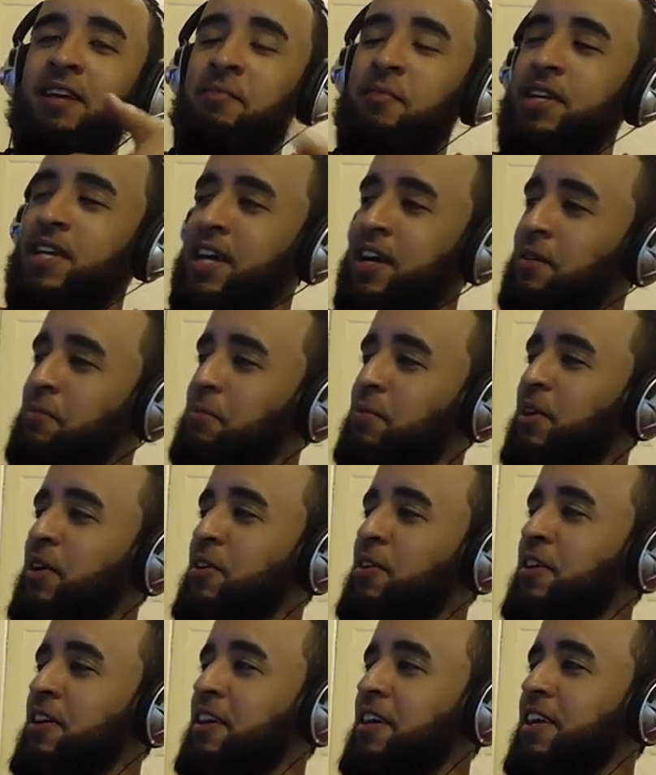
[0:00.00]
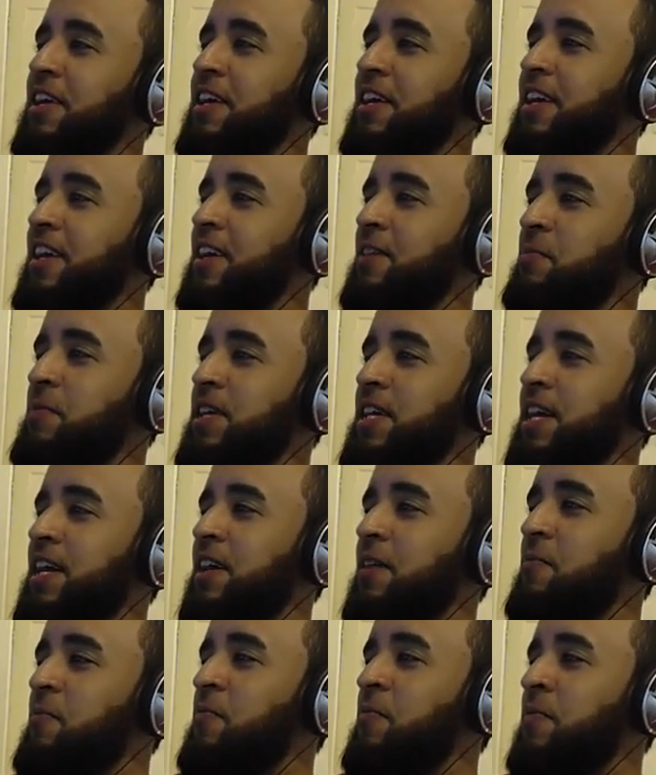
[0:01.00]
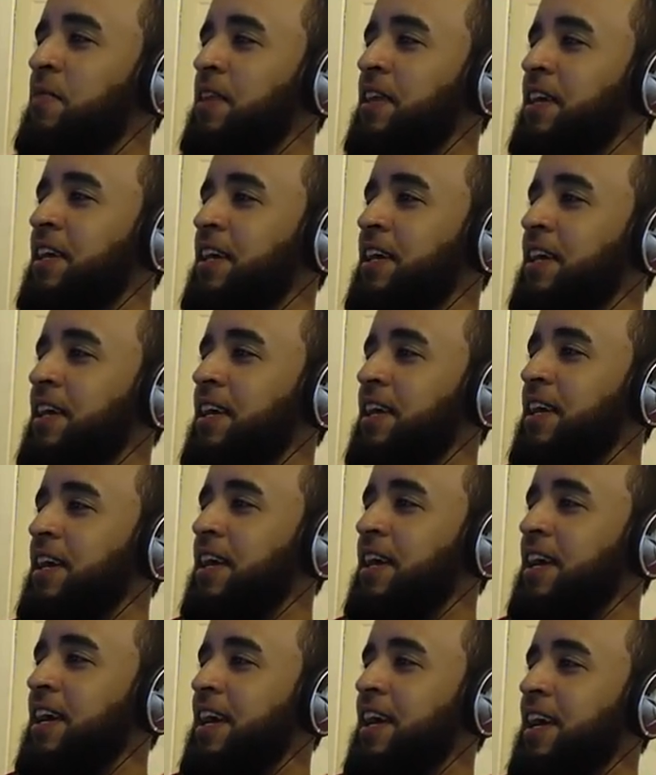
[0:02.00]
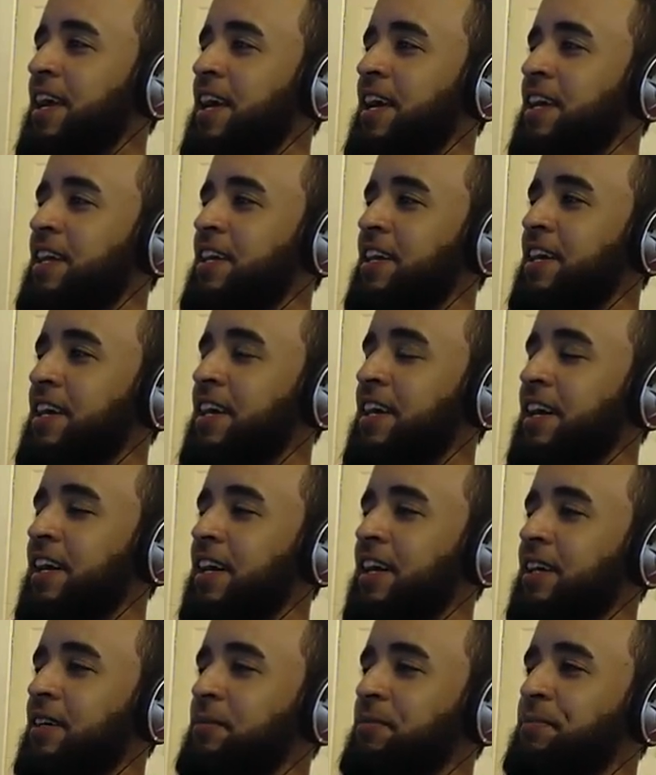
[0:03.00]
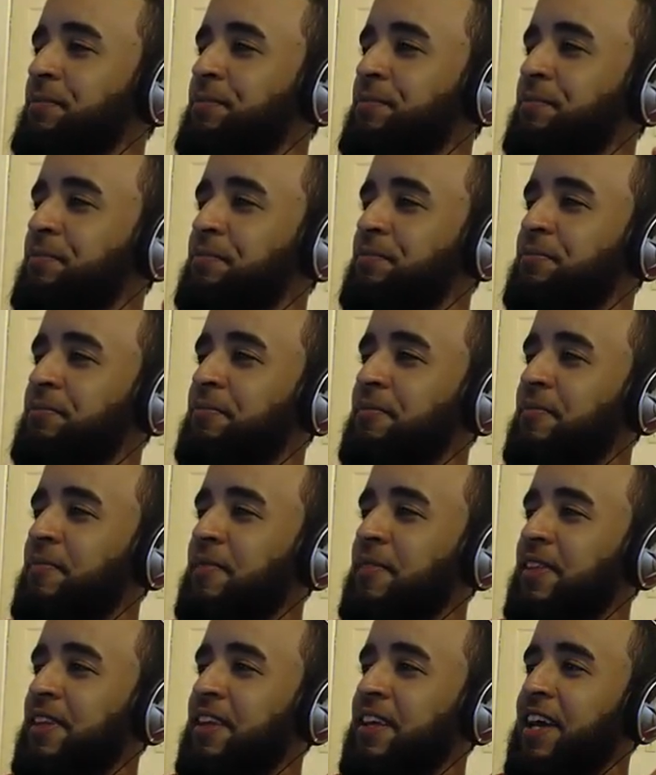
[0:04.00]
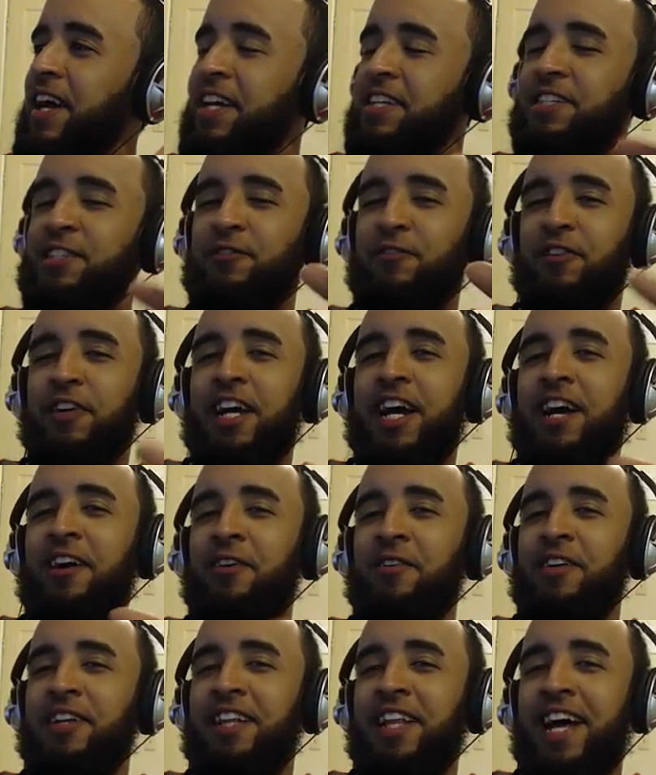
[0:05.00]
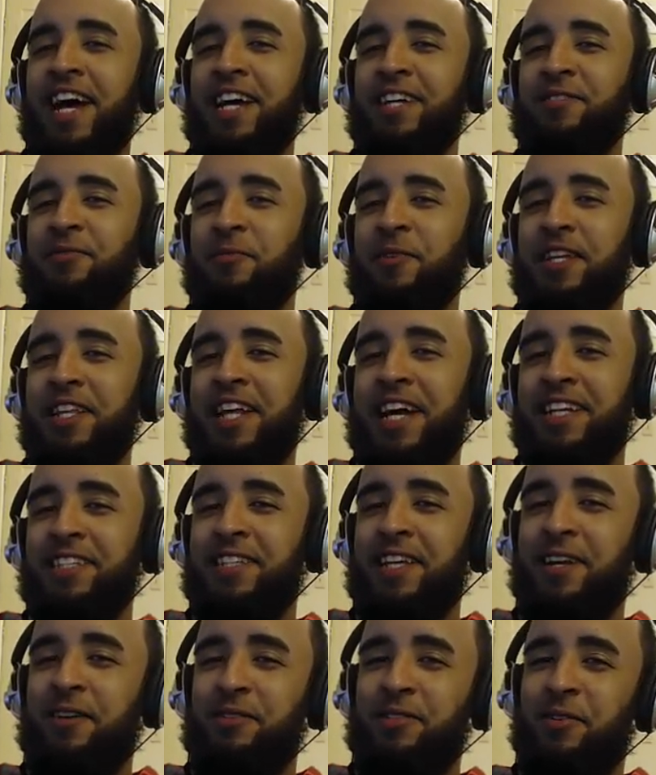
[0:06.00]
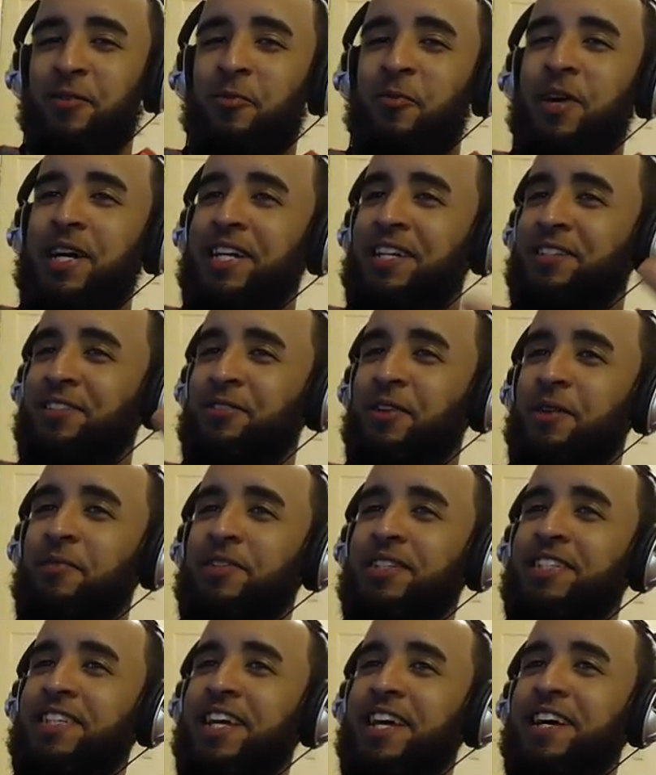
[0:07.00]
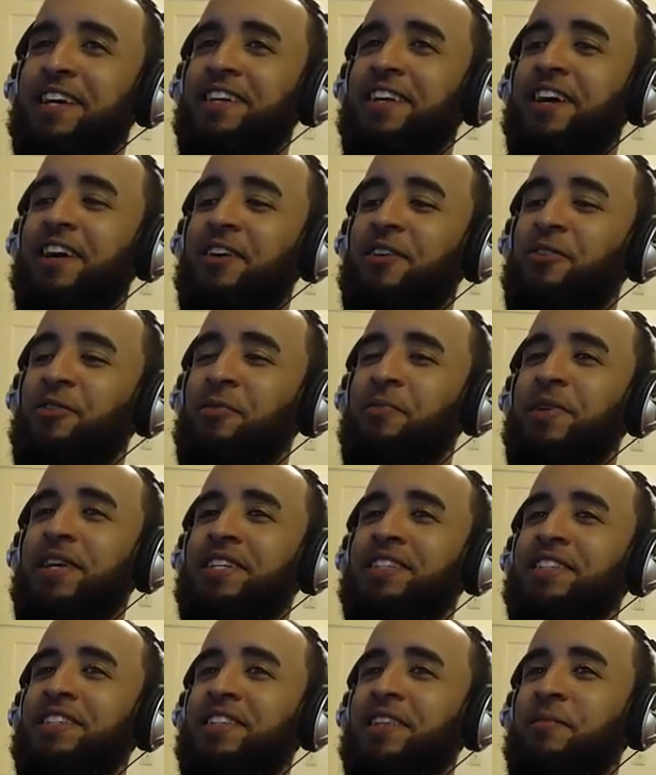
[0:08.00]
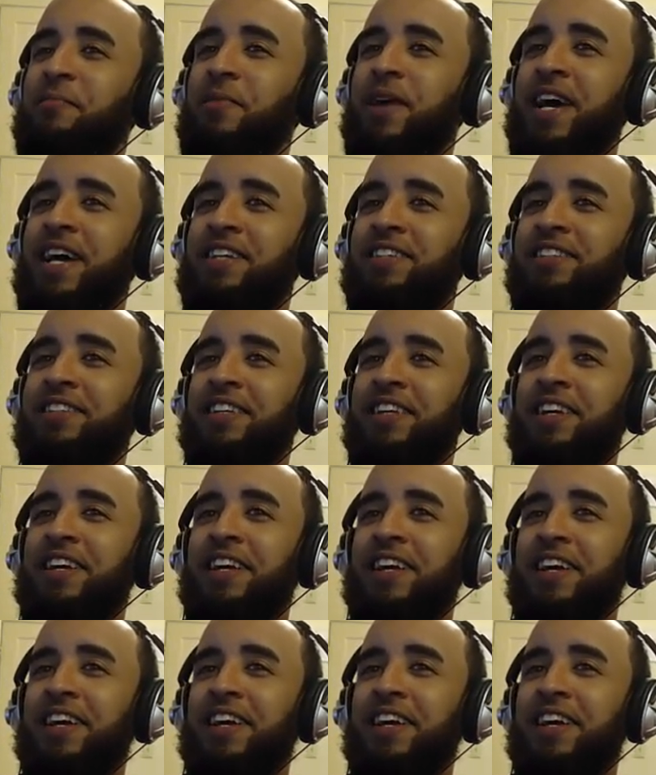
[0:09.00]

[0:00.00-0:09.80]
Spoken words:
Hit me up, bro. Hit me up. And I just forgot on the last one that I said it was a winner. So I'm gonna tell y'all who Beatz is the best.